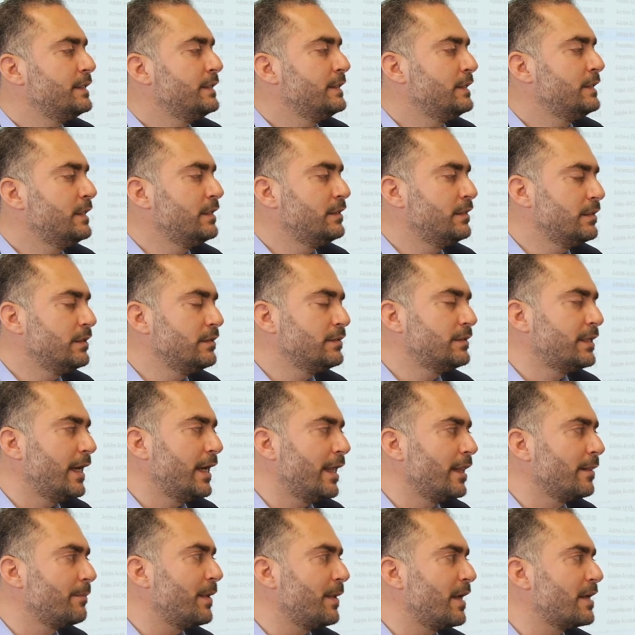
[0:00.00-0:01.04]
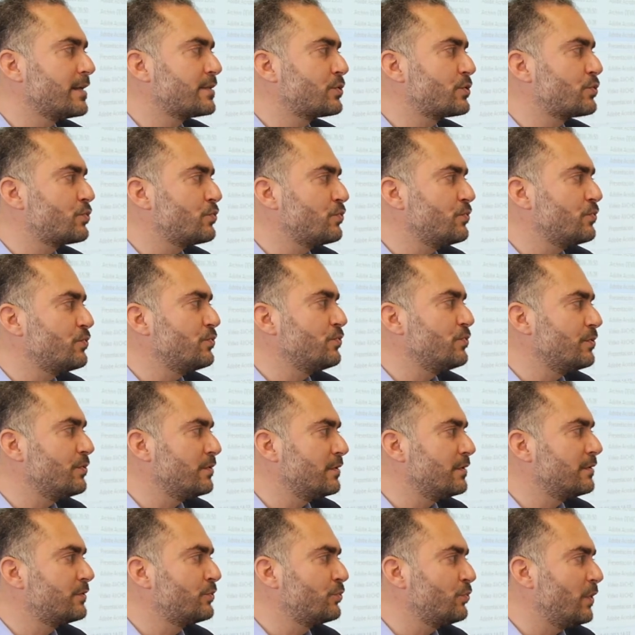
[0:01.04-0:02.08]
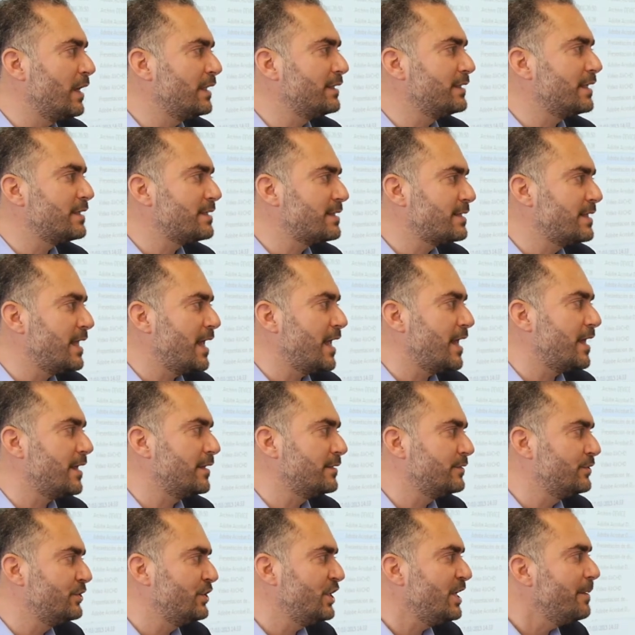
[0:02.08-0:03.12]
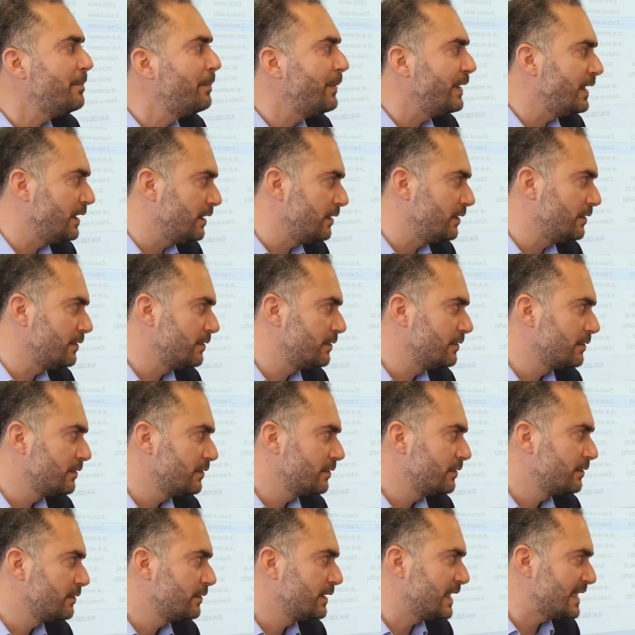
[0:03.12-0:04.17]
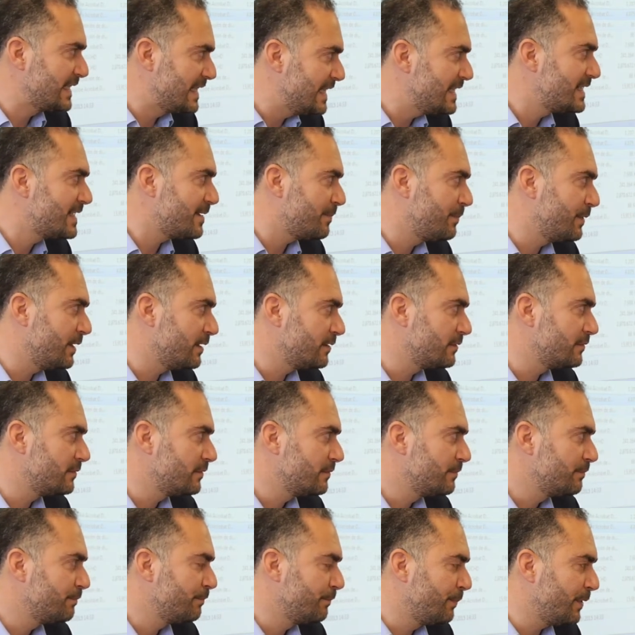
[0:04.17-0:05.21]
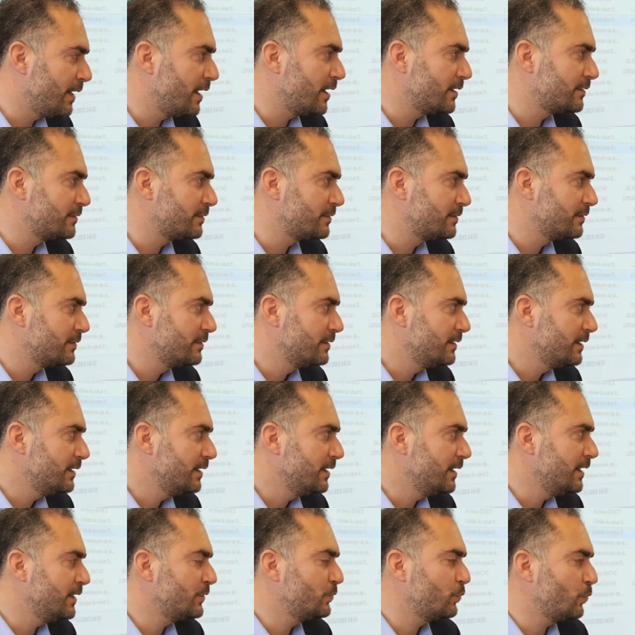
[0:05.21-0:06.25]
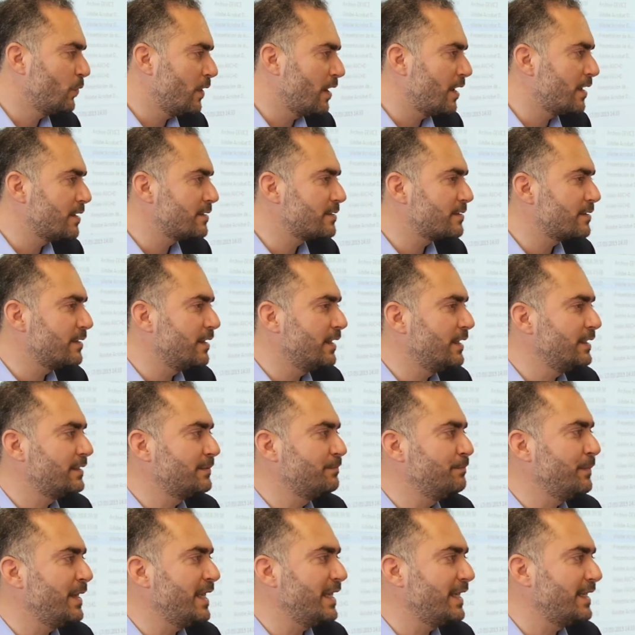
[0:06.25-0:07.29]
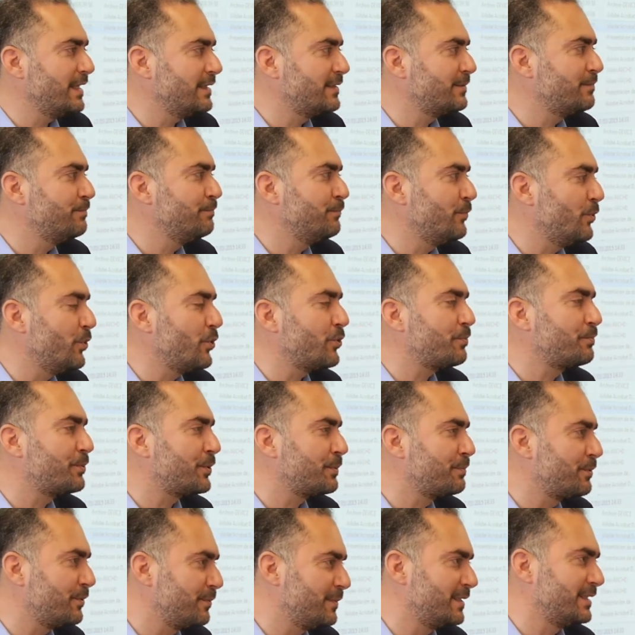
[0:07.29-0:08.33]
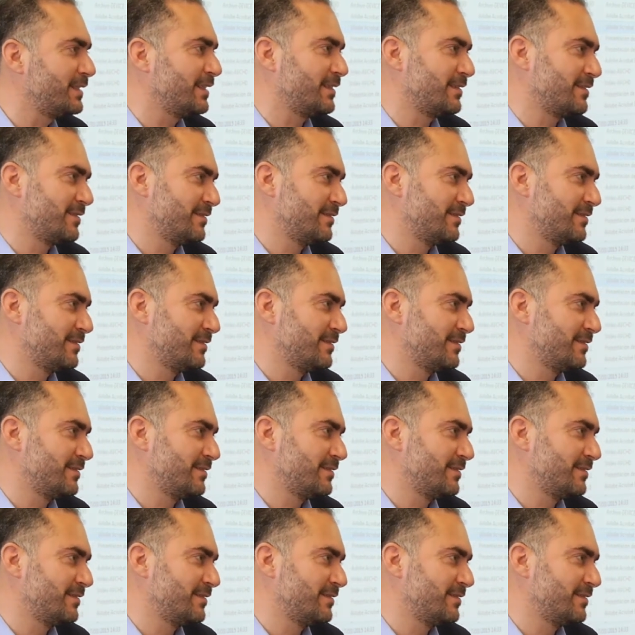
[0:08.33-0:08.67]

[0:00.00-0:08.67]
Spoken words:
didn't help us to understand deeply the discipline, but it make it more problematic.